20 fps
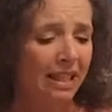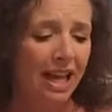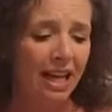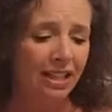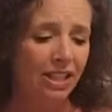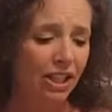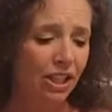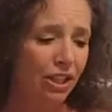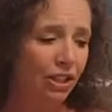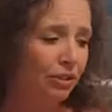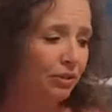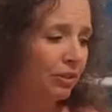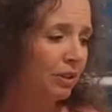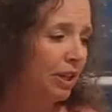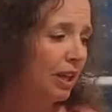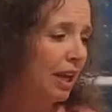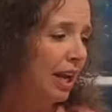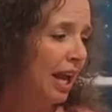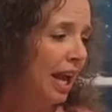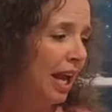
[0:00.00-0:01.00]
I do.
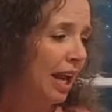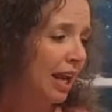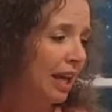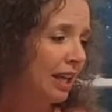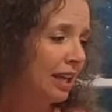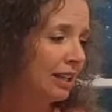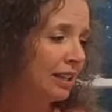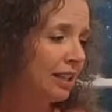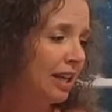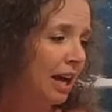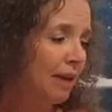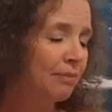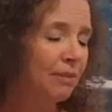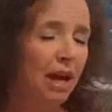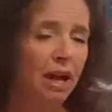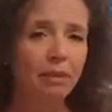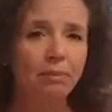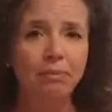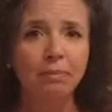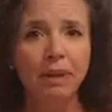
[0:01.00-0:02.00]
And I'm
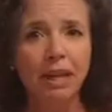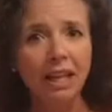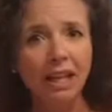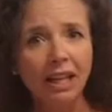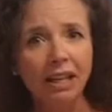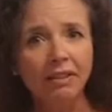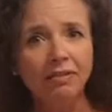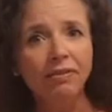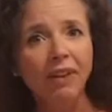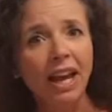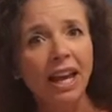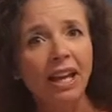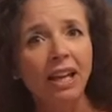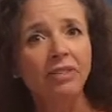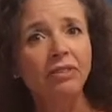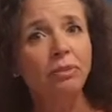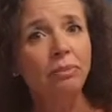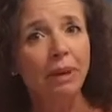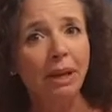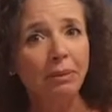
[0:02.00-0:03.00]
not a big fan
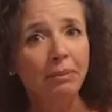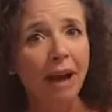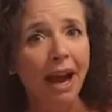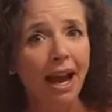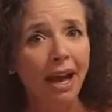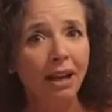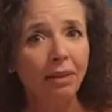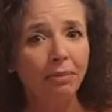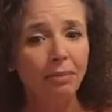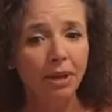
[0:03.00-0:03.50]
of a Big Mac